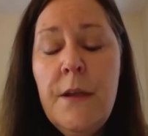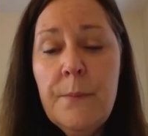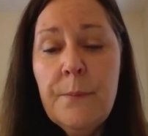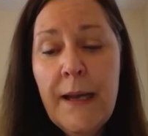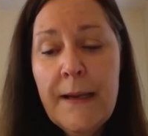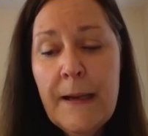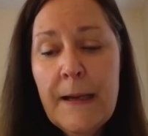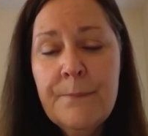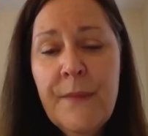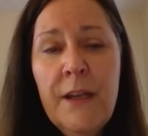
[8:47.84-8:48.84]
But
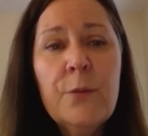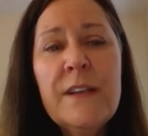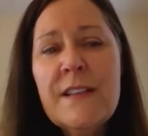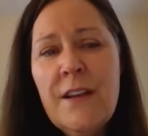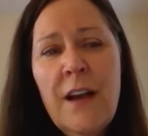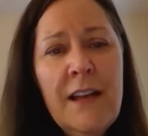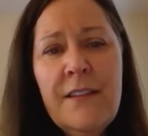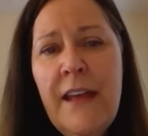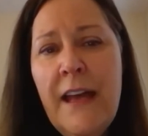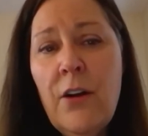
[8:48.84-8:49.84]
we saw
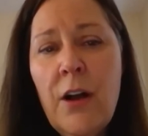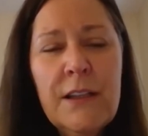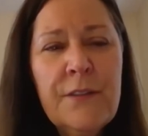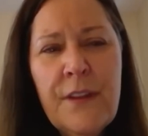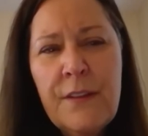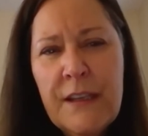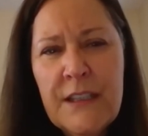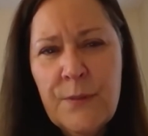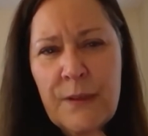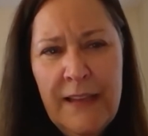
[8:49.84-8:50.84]
that all of the
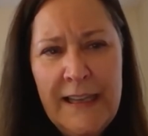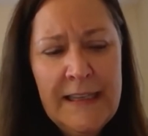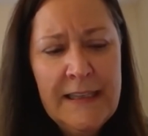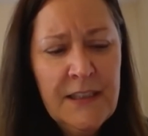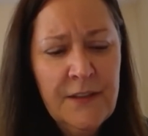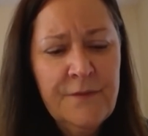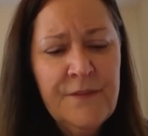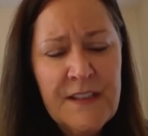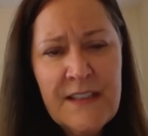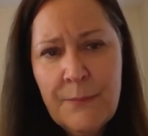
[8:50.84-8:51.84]
things relating to
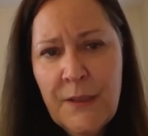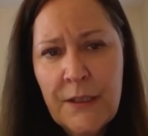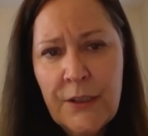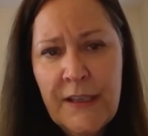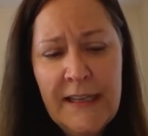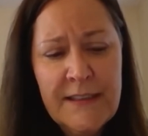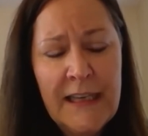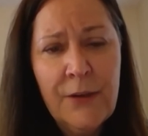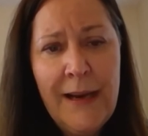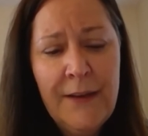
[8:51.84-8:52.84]
vestibular and
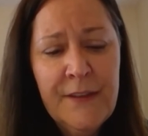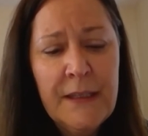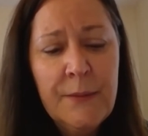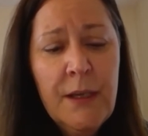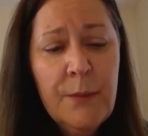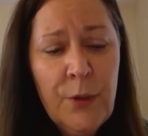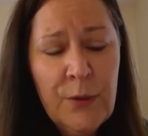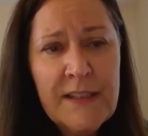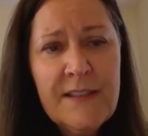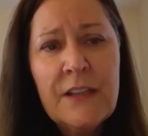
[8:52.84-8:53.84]
anti-gravity,
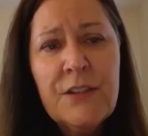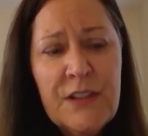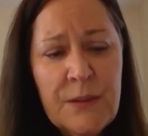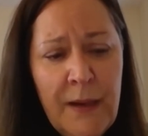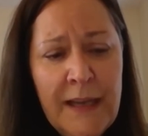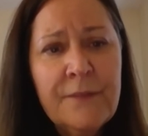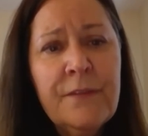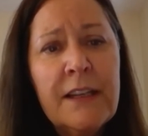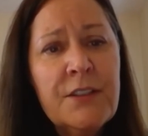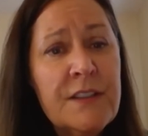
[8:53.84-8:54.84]
prone extension, supine
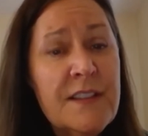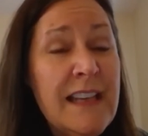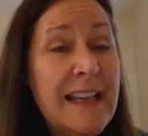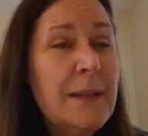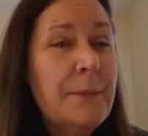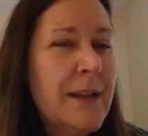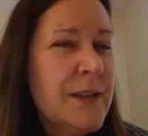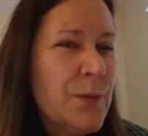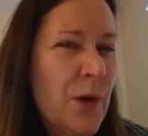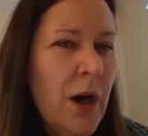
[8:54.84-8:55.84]
flexion, standing
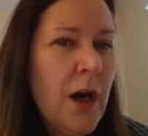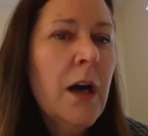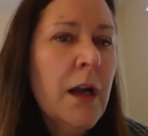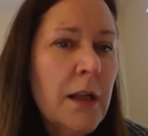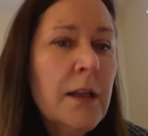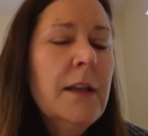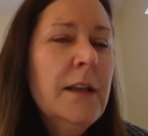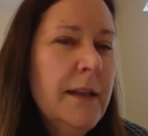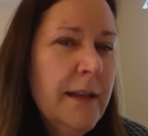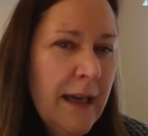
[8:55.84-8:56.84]
balance were all
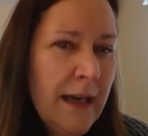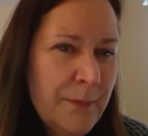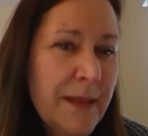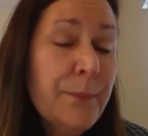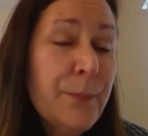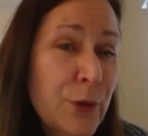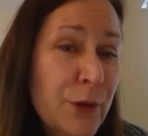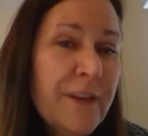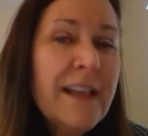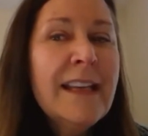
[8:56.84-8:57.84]

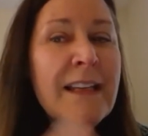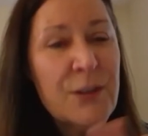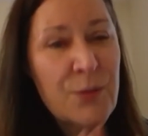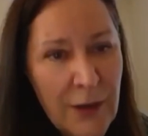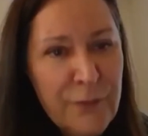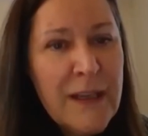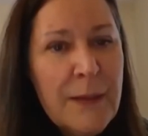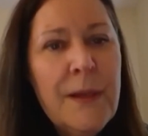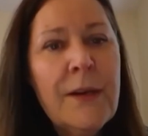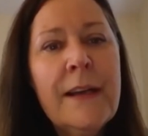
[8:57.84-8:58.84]
improving in a
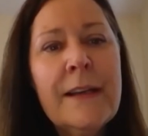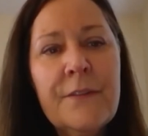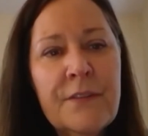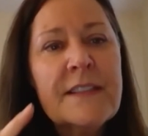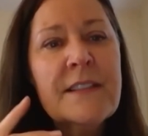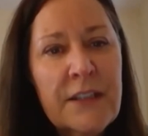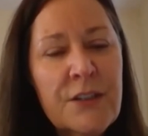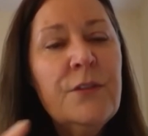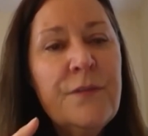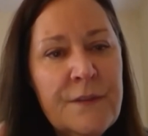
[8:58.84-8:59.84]
12-week period of listening
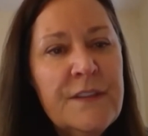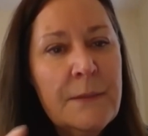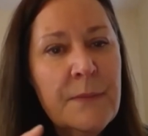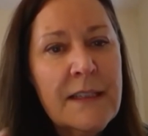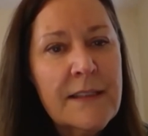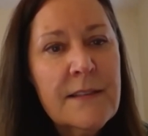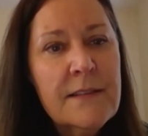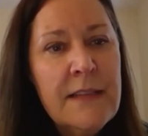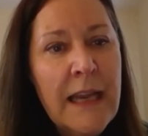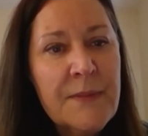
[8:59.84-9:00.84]
to 15 minutes
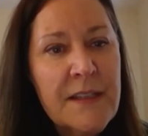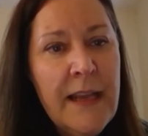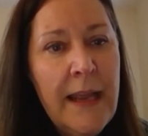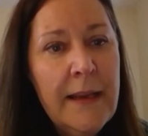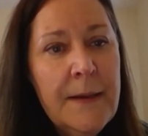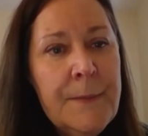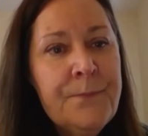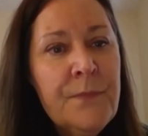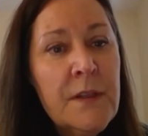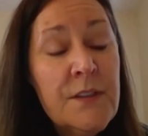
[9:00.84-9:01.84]
times a day. Mm-hmm.